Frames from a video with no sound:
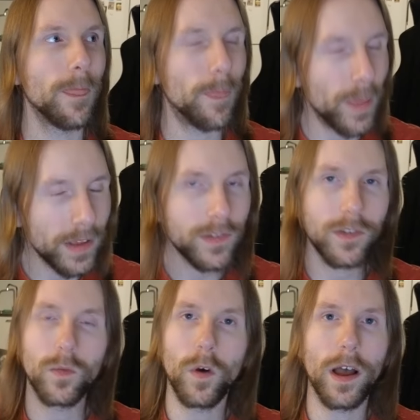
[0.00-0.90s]
This
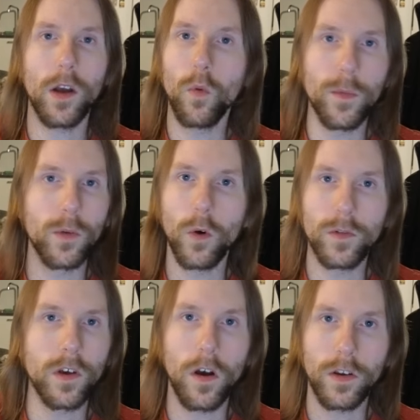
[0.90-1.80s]
is why a woman won't
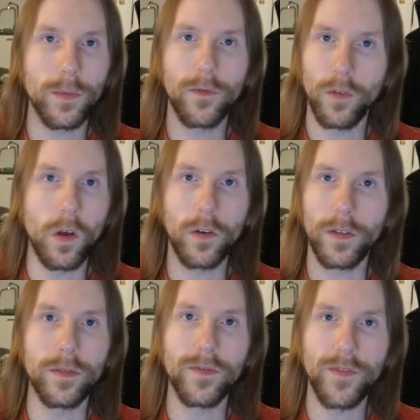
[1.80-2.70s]
talk to me for longer
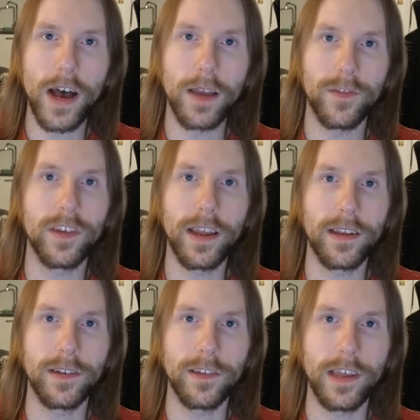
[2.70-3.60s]
than 5
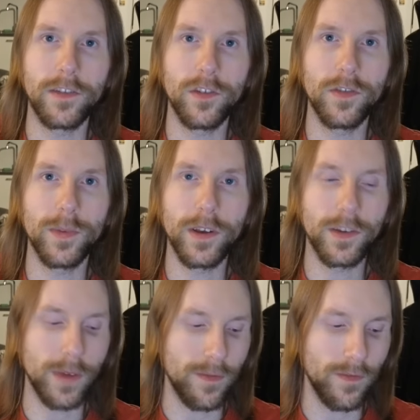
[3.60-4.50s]
seconds, and that's just because
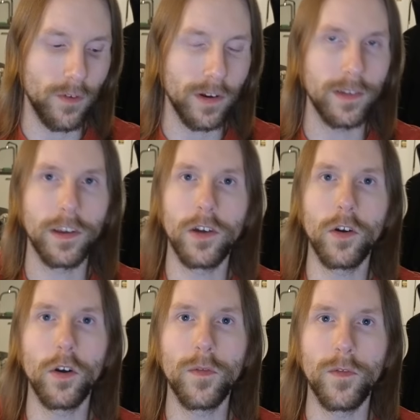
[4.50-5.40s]
my foot is on
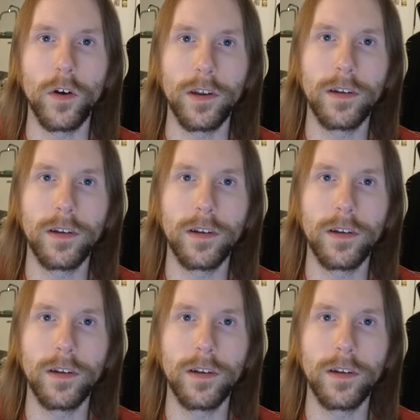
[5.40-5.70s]
her foot.